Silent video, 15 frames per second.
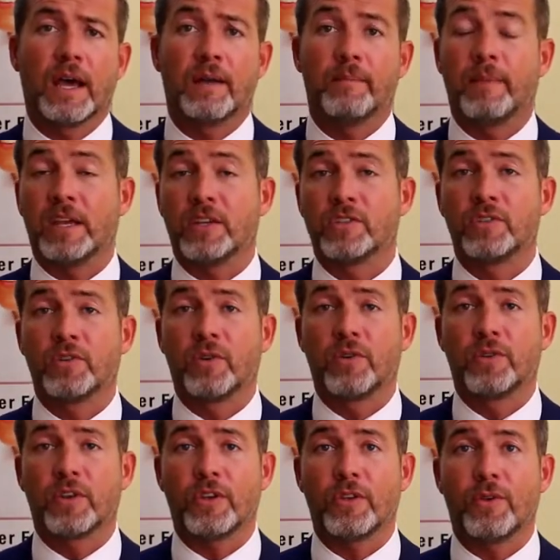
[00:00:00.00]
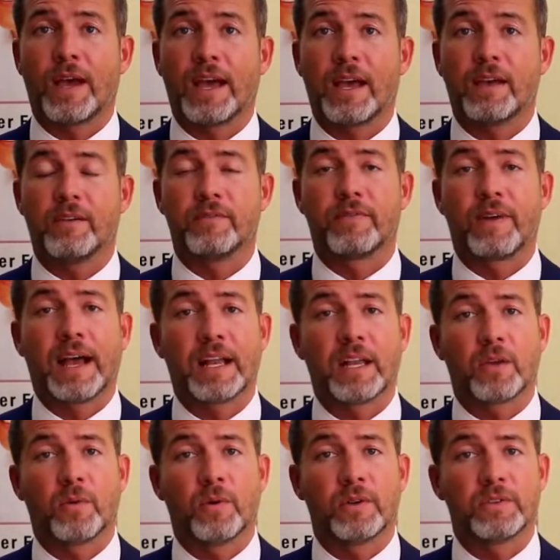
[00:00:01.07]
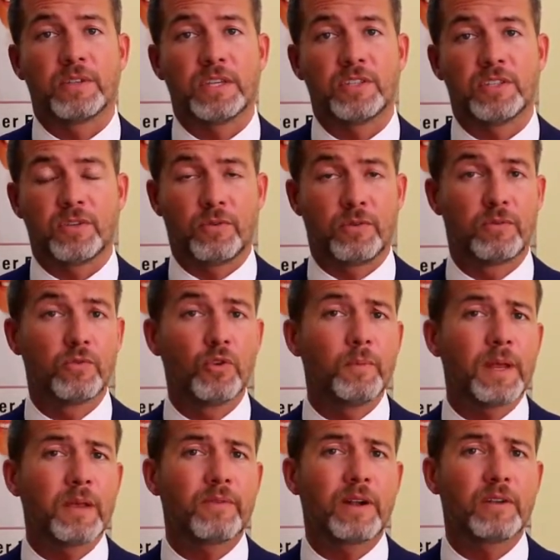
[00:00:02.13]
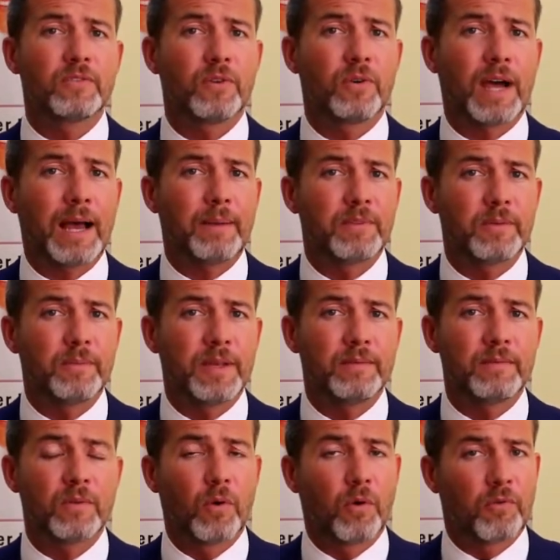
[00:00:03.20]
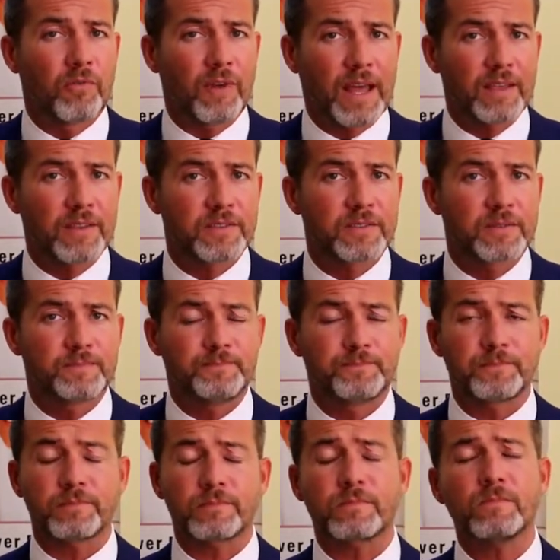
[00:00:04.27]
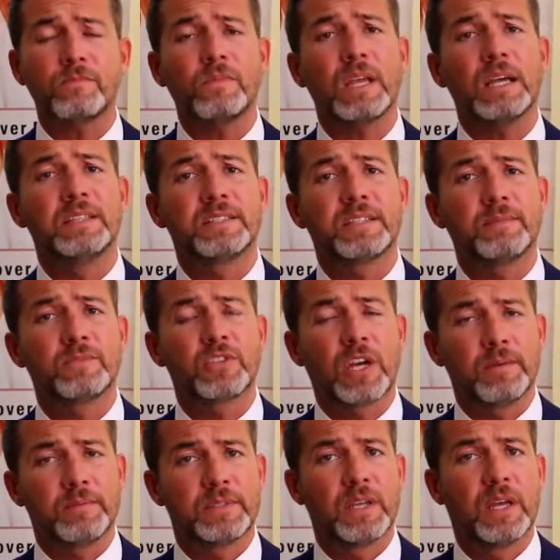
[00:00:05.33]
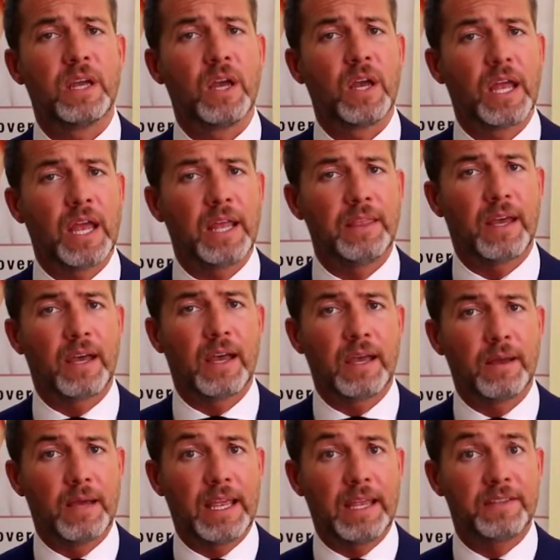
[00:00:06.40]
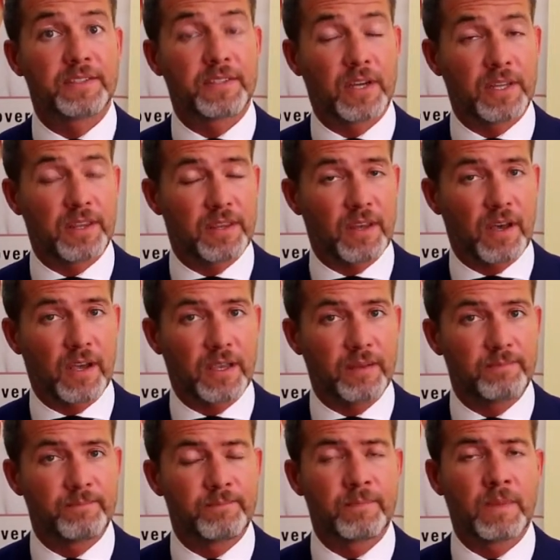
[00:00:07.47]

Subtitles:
and make sure that you have adequate tissue, normally around your abdomen or flanks, and sometimes in the inside thigh.